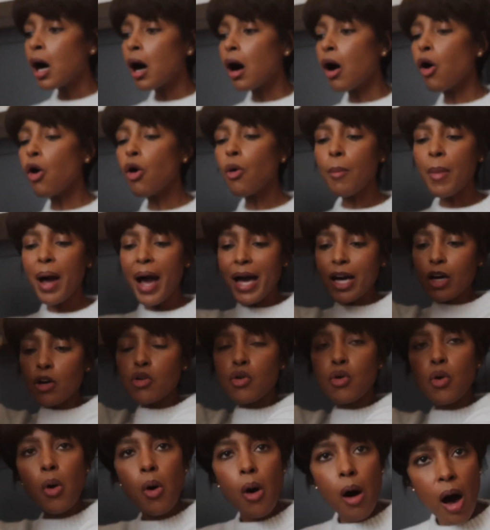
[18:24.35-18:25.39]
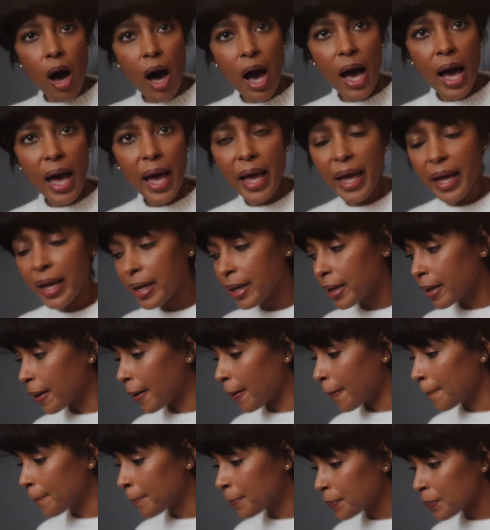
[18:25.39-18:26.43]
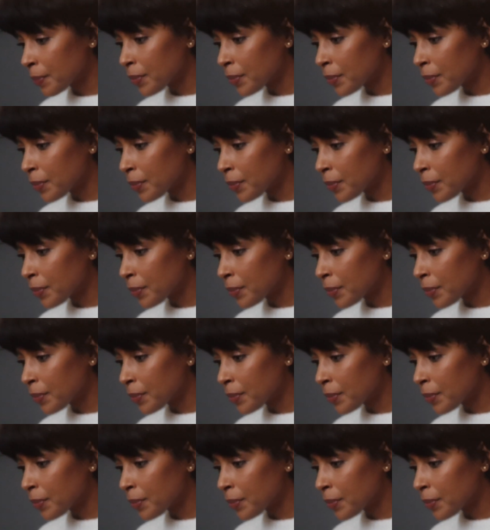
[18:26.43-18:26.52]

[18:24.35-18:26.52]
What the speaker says: Oh my God.